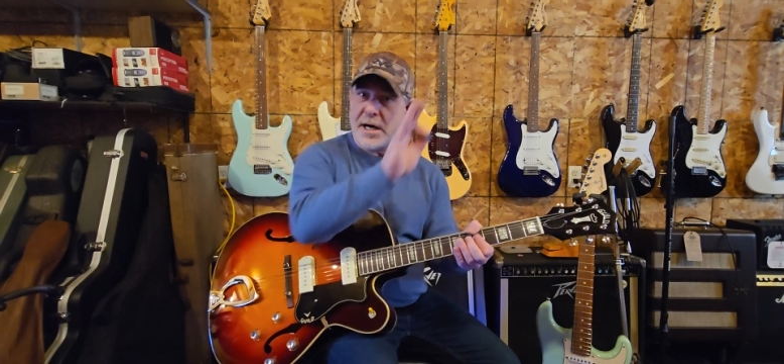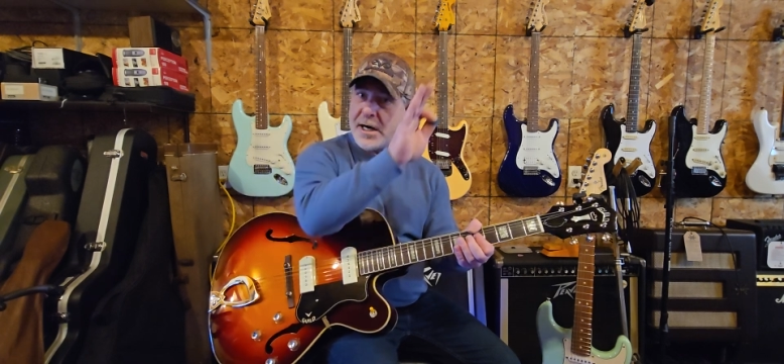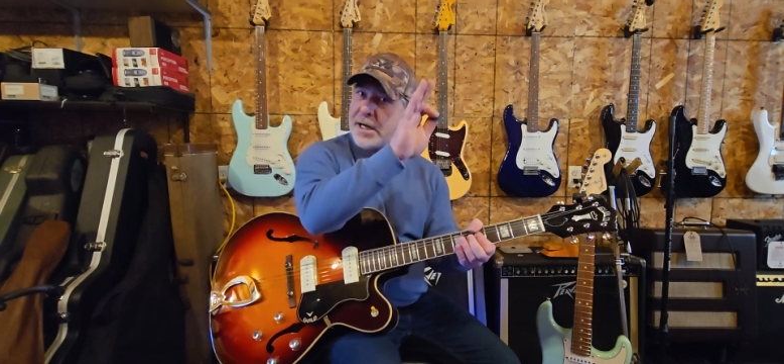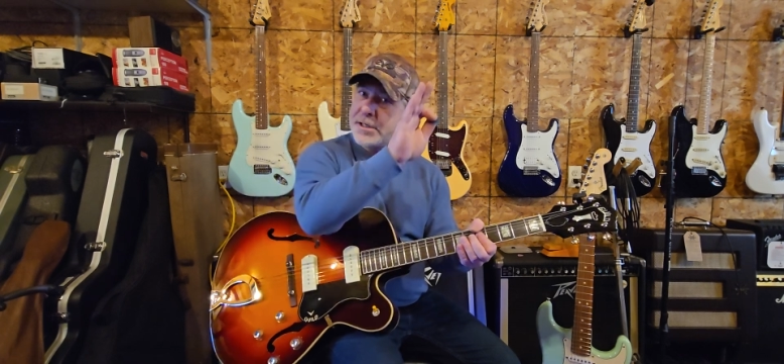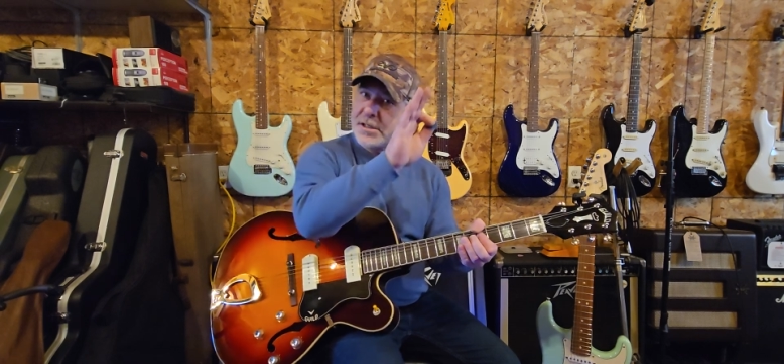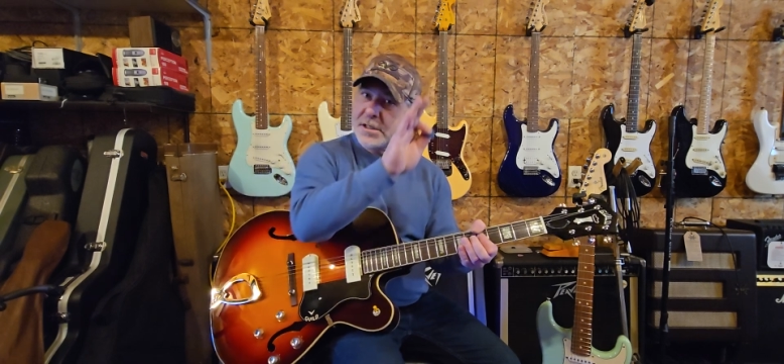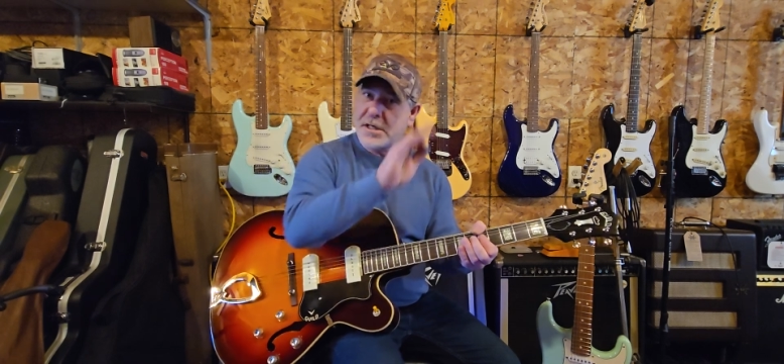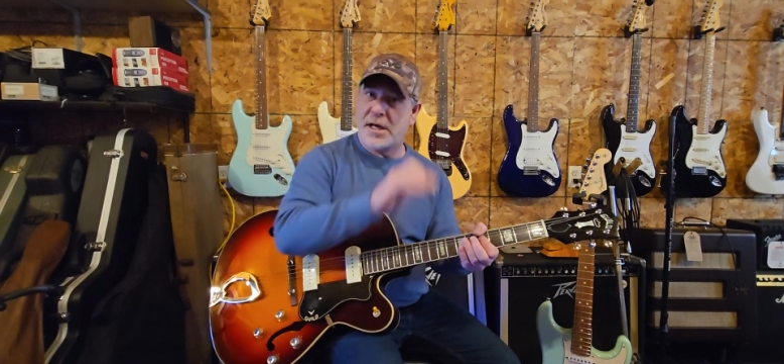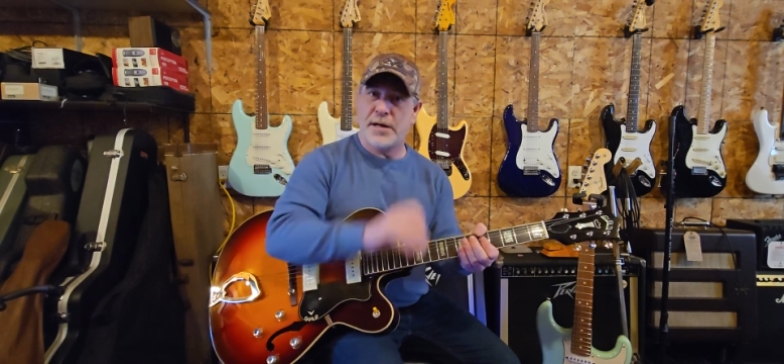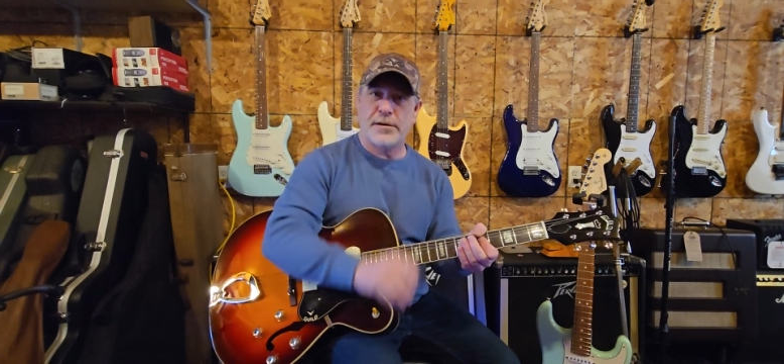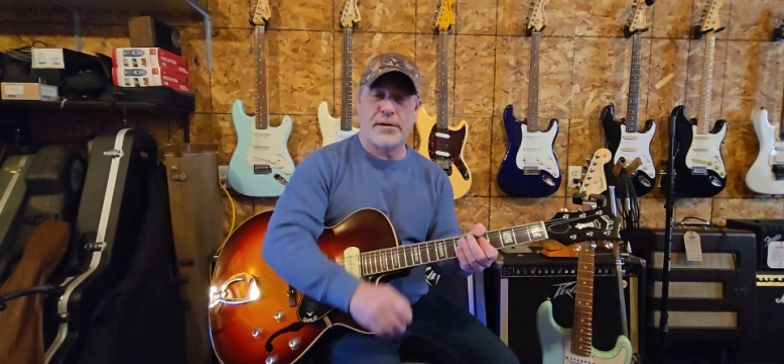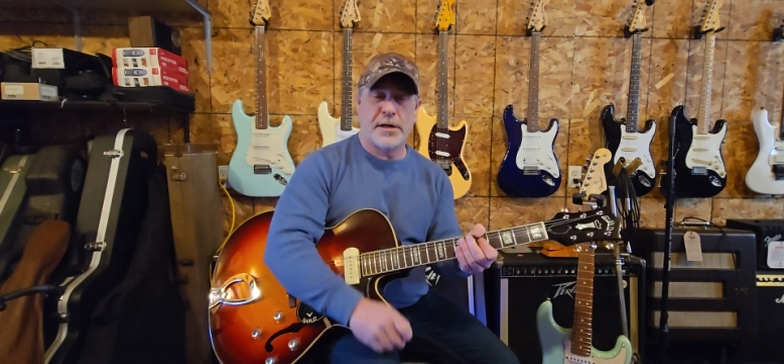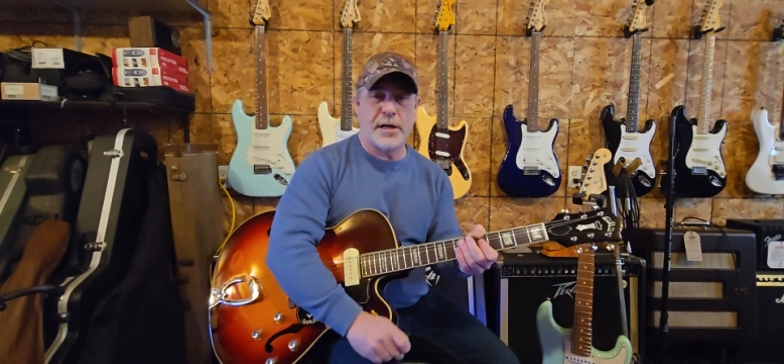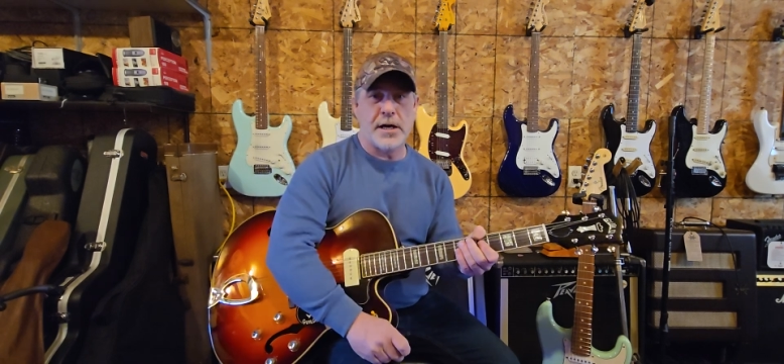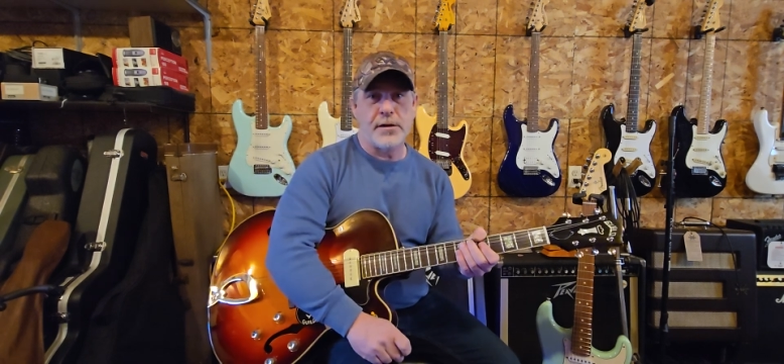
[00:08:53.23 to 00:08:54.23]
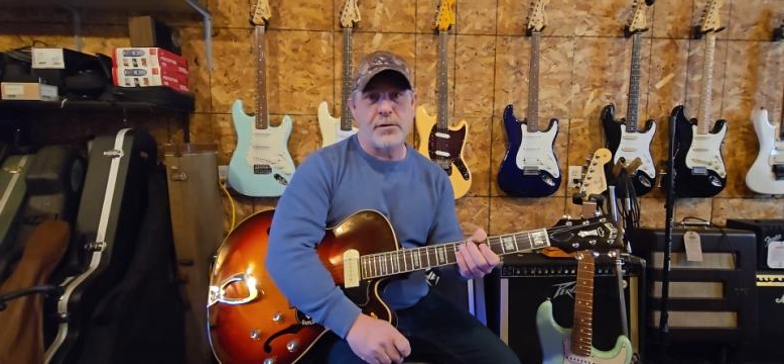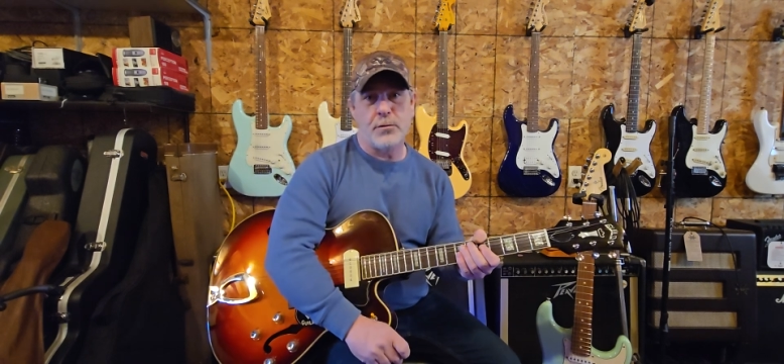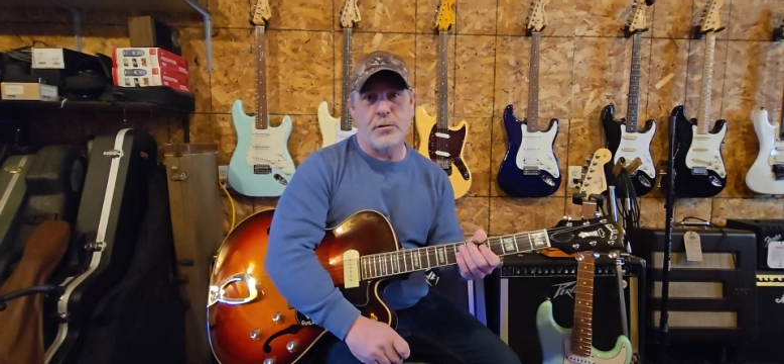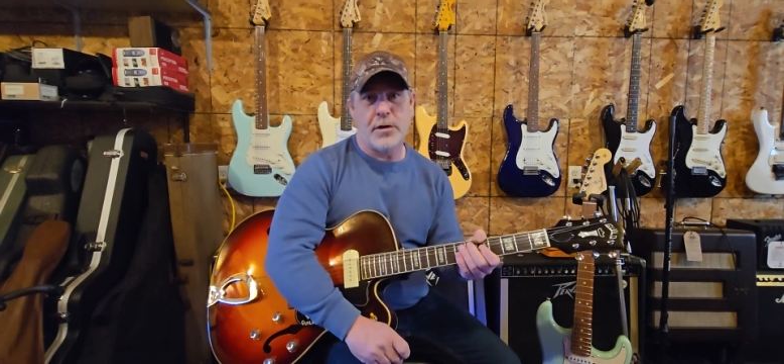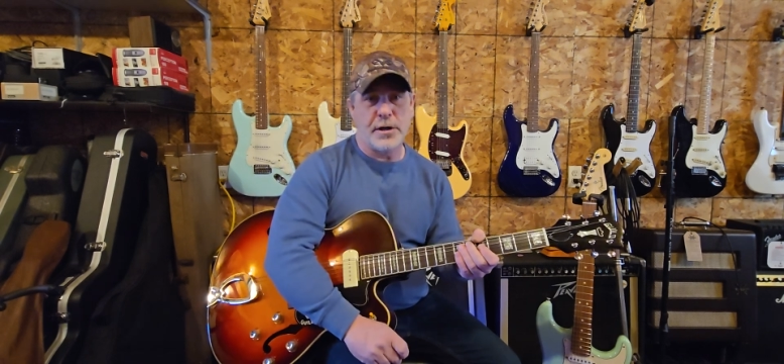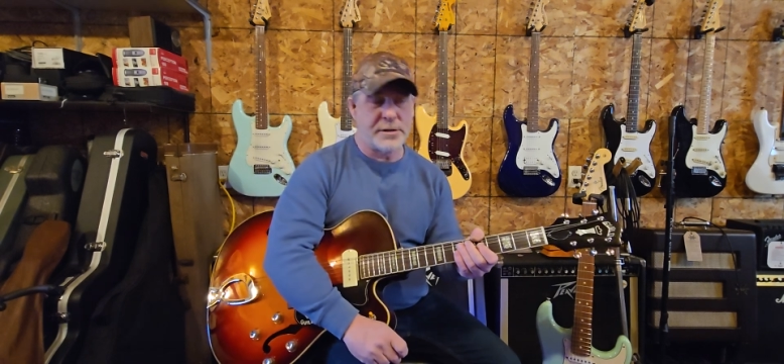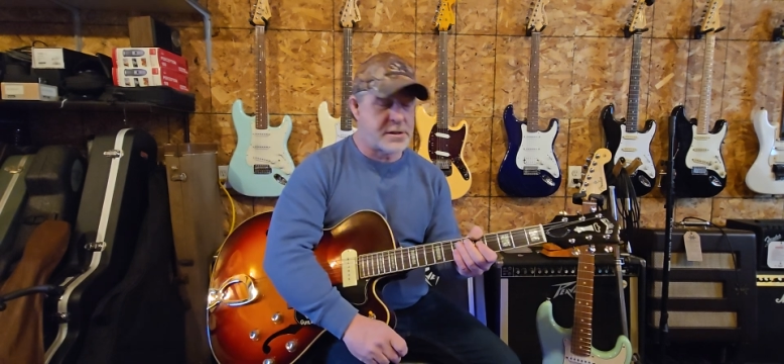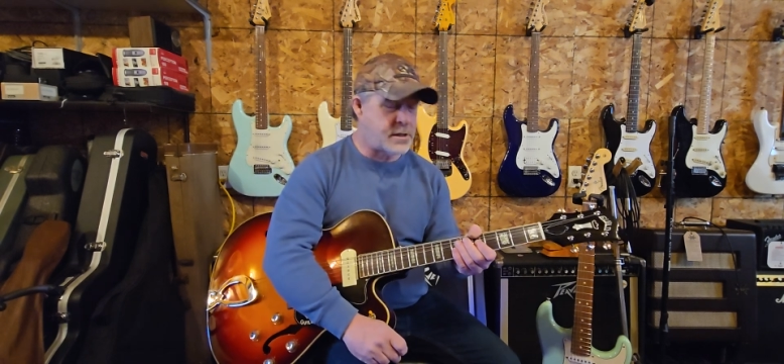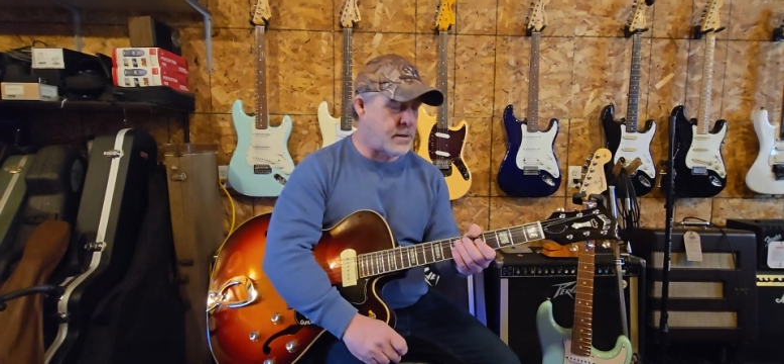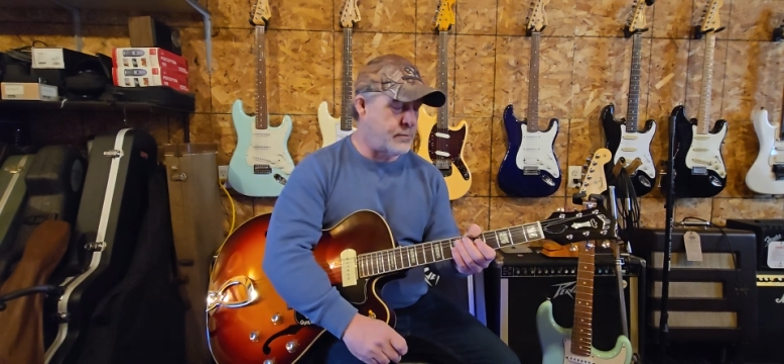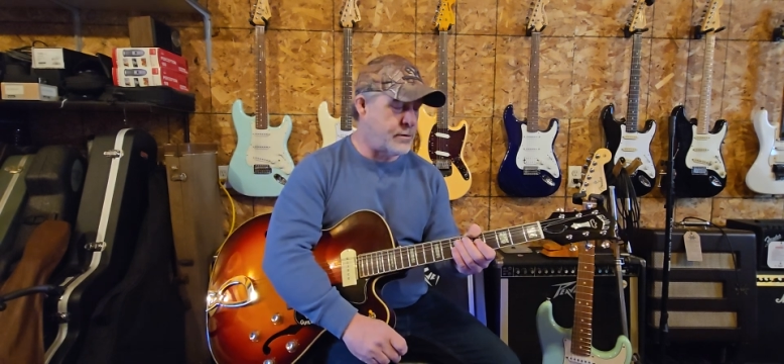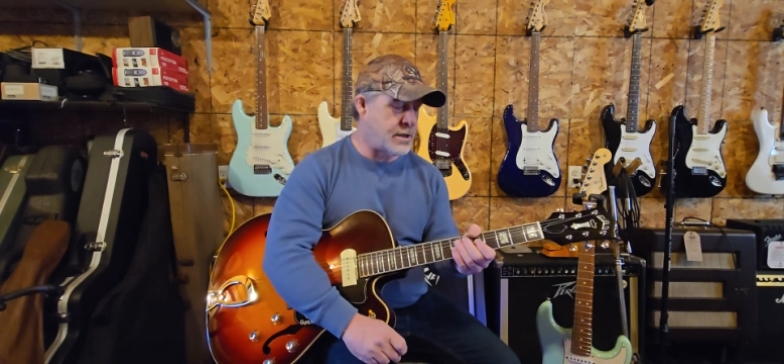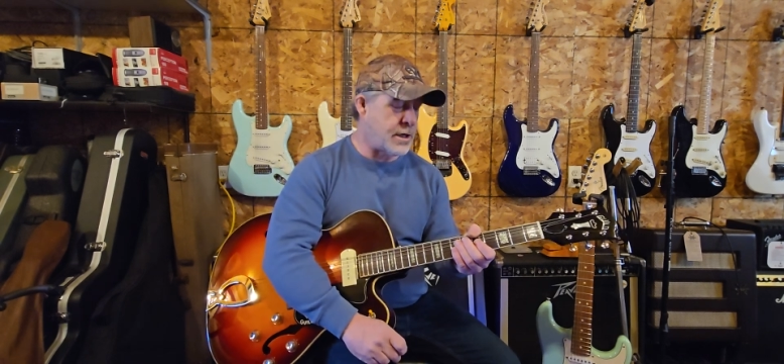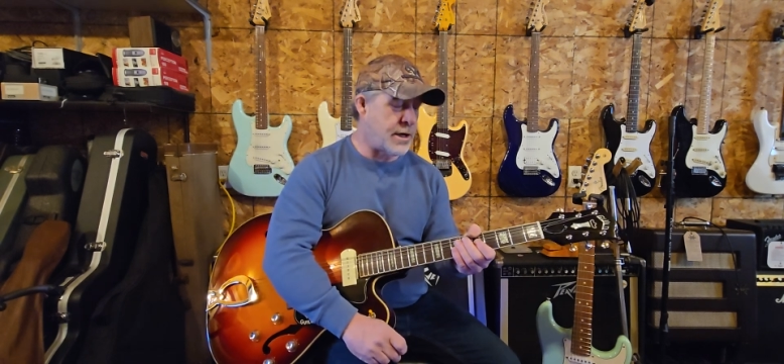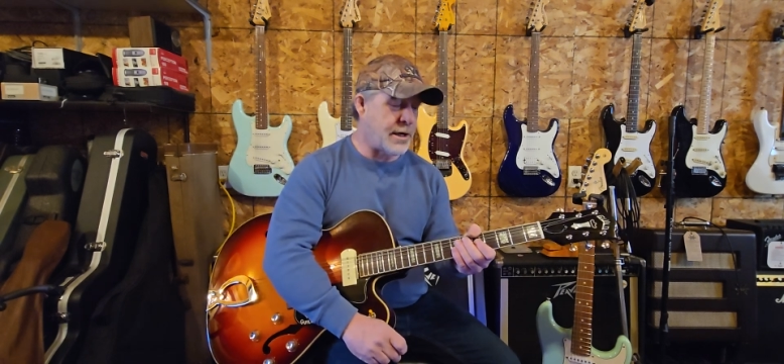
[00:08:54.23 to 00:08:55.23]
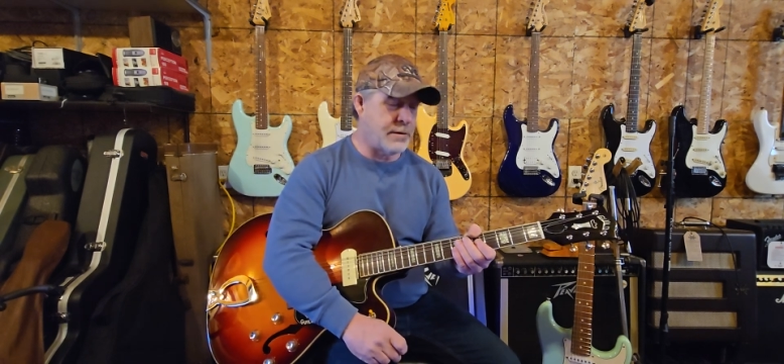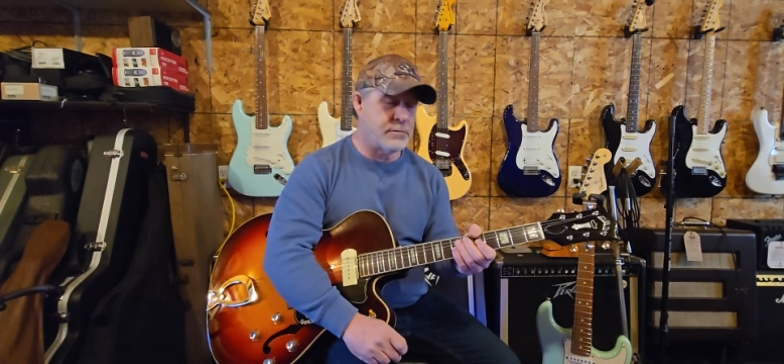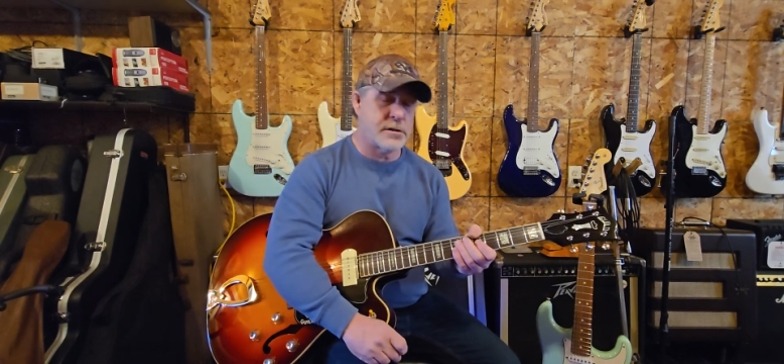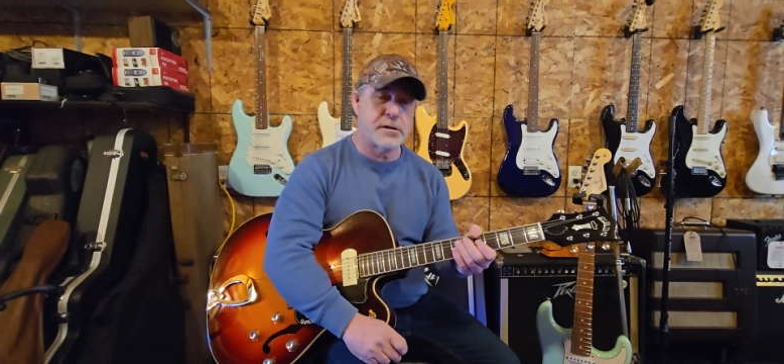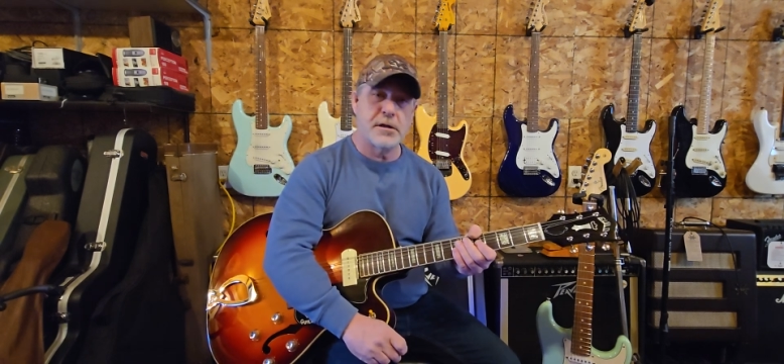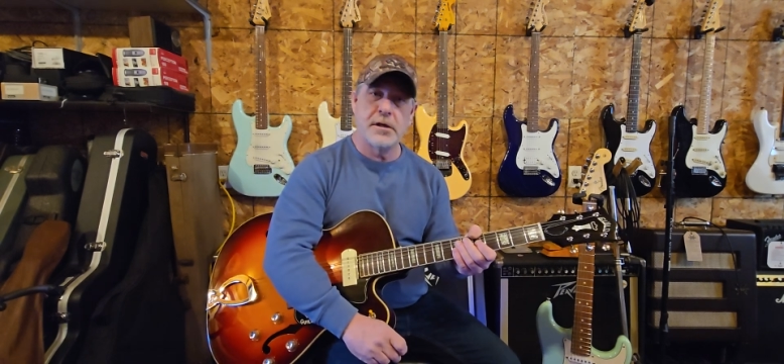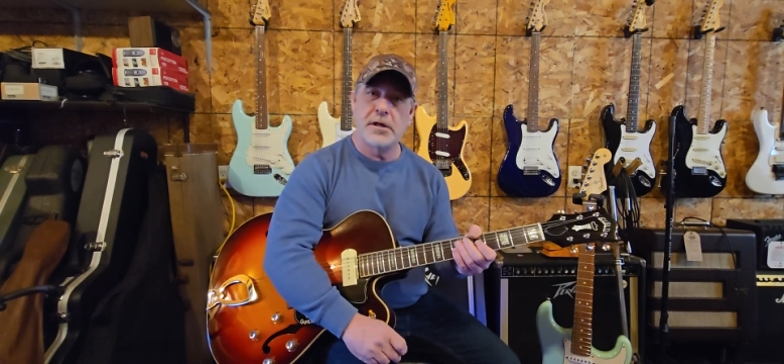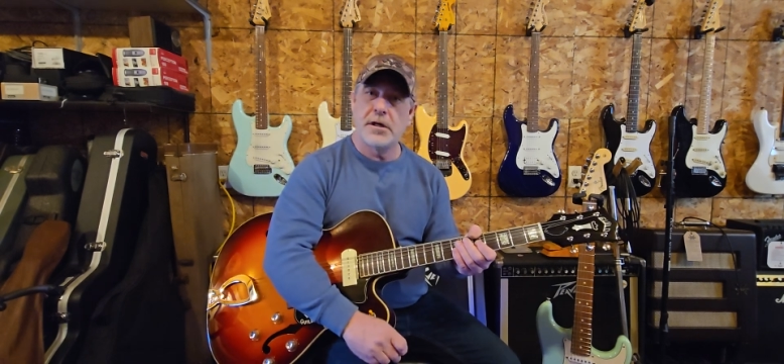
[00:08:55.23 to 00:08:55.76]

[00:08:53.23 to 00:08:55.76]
ascend the other one sometimes.